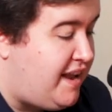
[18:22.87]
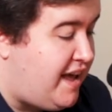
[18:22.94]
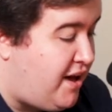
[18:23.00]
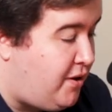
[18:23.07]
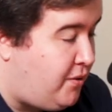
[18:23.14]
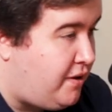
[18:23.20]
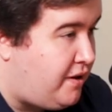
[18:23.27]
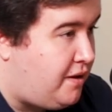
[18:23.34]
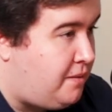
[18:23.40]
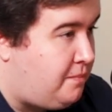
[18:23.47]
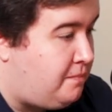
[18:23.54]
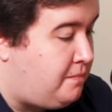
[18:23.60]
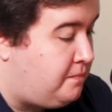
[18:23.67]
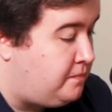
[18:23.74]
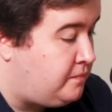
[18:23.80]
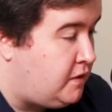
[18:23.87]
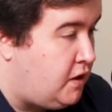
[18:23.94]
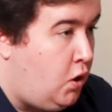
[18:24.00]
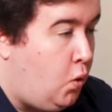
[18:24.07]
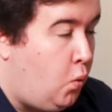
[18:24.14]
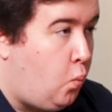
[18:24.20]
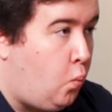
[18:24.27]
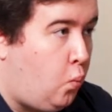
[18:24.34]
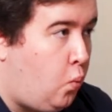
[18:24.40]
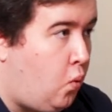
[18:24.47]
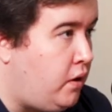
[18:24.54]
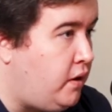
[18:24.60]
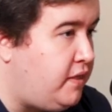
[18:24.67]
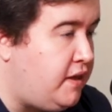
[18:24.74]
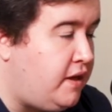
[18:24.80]
Now,
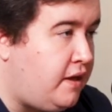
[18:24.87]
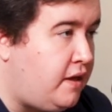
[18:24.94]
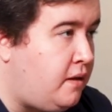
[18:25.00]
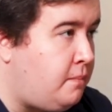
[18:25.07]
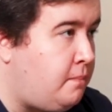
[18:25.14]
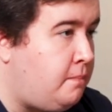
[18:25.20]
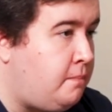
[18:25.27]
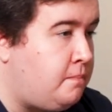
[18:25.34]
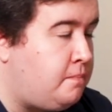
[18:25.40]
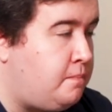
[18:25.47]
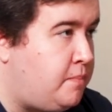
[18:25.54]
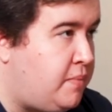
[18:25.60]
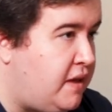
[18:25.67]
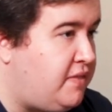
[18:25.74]
one of the